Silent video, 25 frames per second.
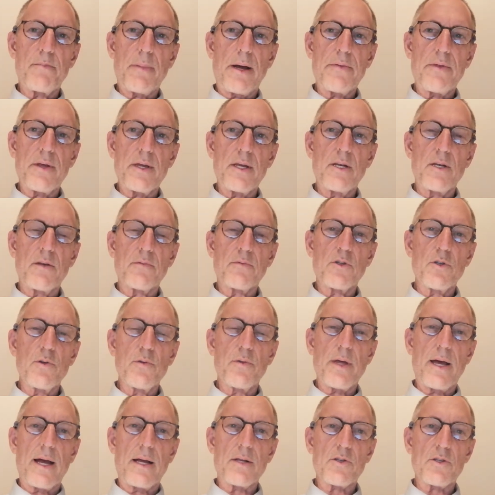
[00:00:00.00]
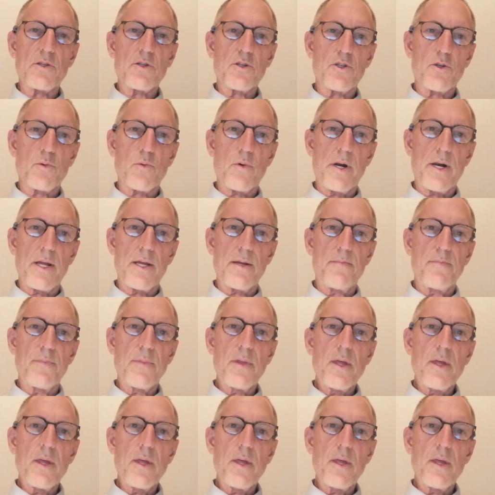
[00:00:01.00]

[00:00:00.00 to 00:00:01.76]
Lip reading: by the end of 2020.